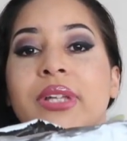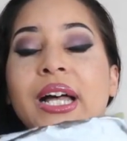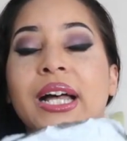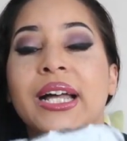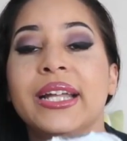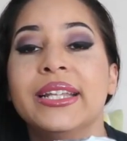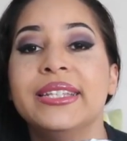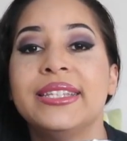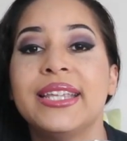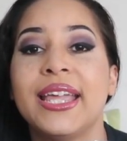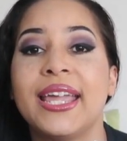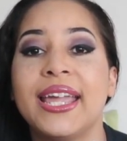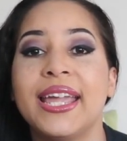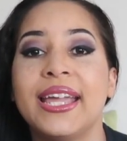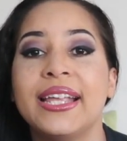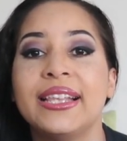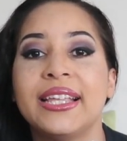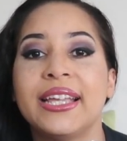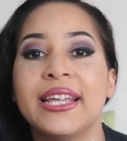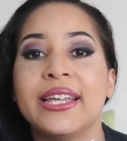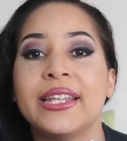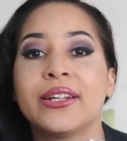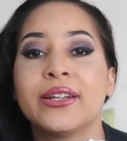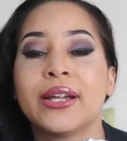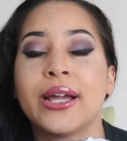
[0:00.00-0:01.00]
A day
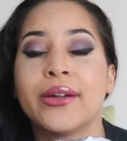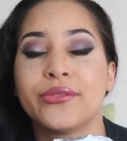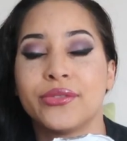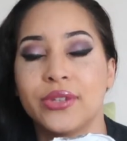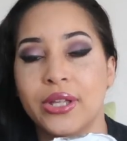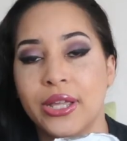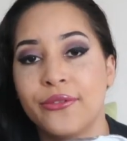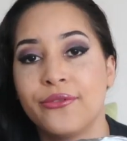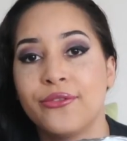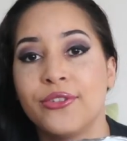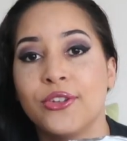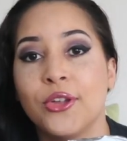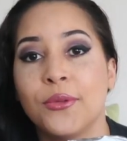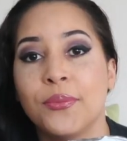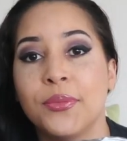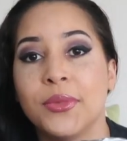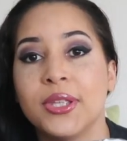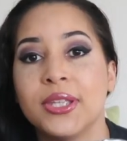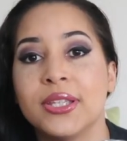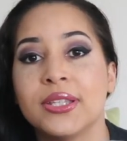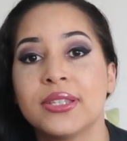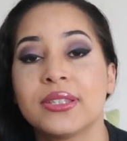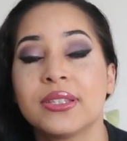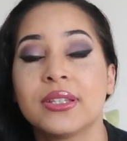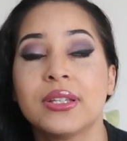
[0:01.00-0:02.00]
later after I filmed
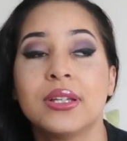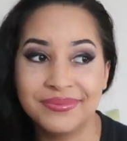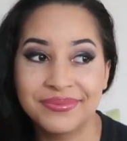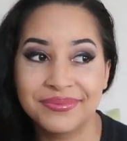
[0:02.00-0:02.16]
this.